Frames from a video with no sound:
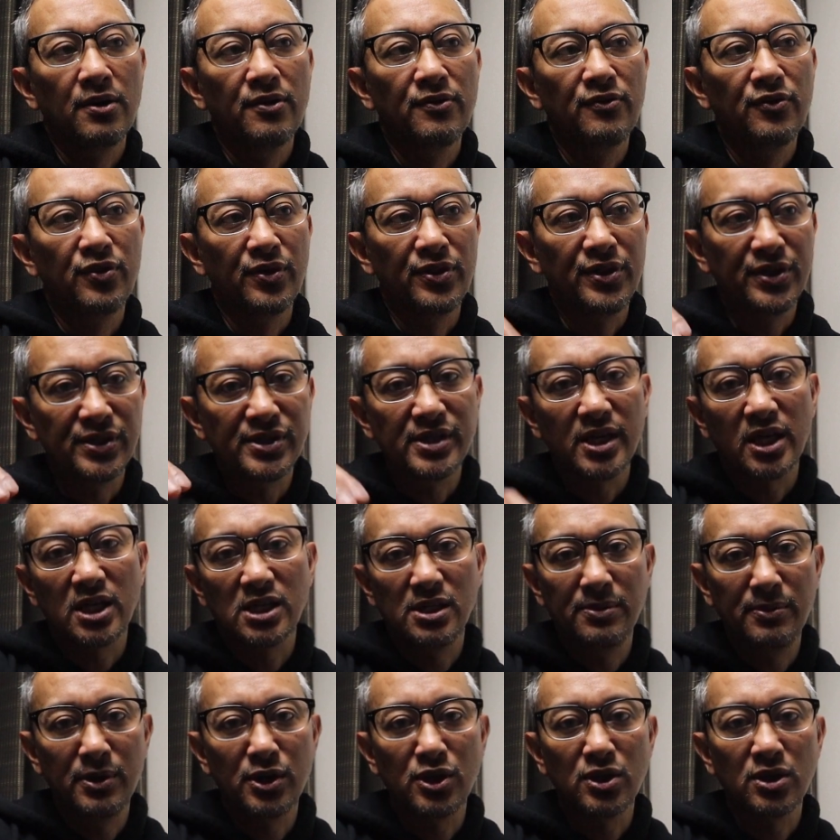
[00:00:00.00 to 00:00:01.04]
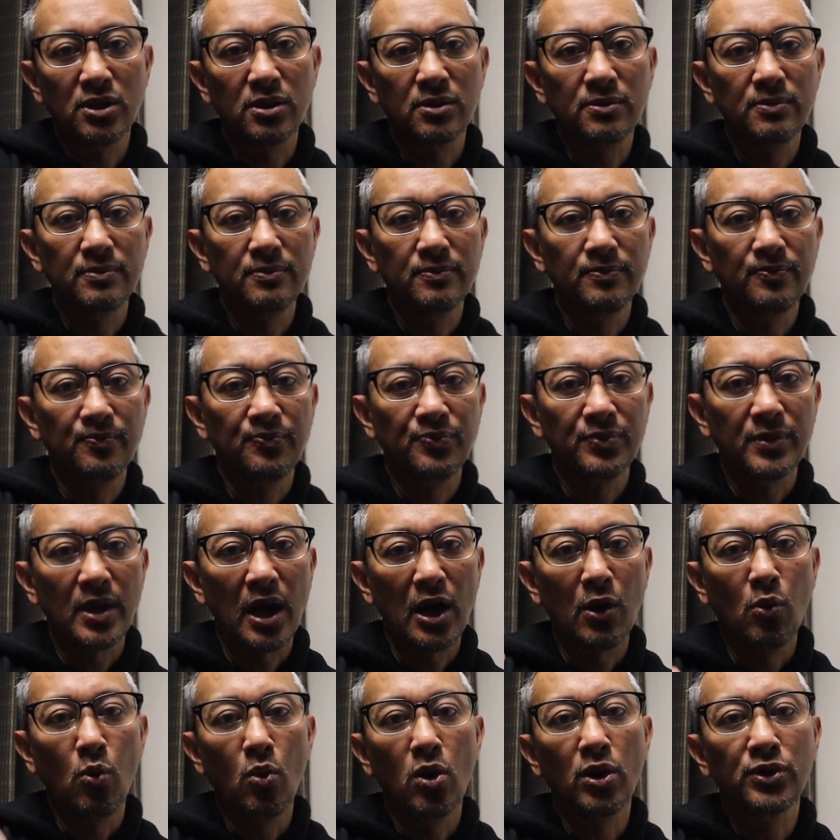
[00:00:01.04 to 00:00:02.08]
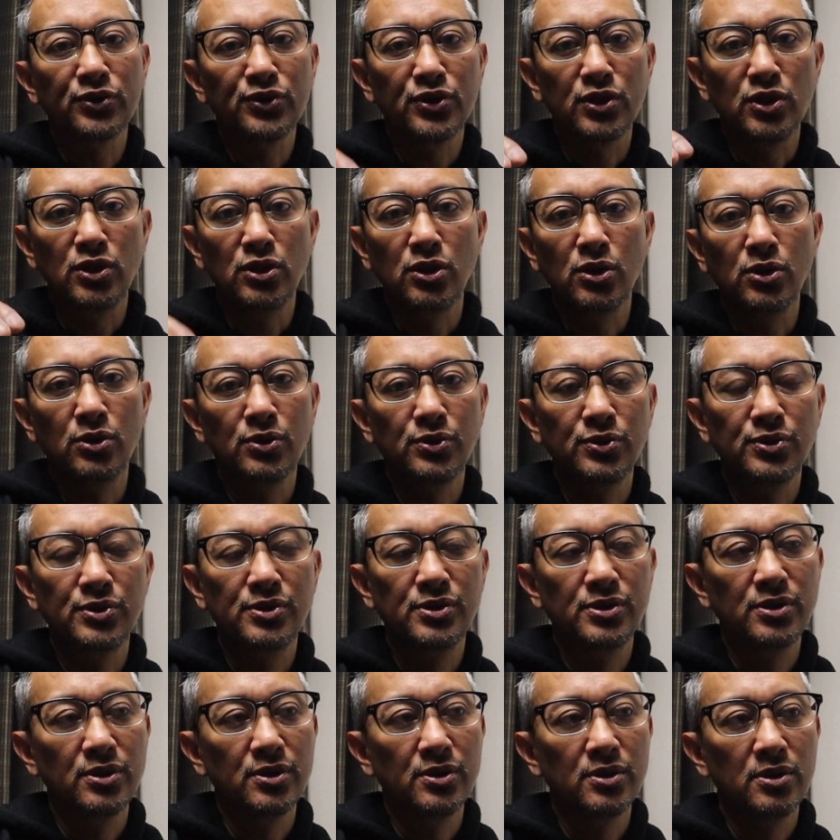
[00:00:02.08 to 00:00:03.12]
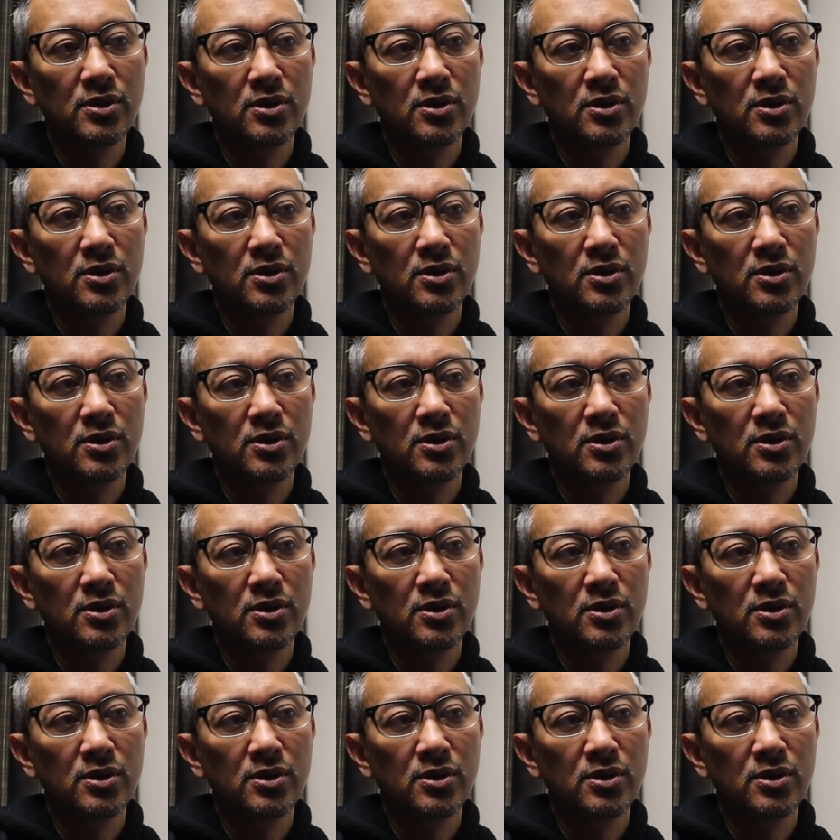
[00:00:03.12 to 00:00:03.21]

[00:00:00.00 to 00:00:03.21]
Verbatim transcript: for this exhibition I want to use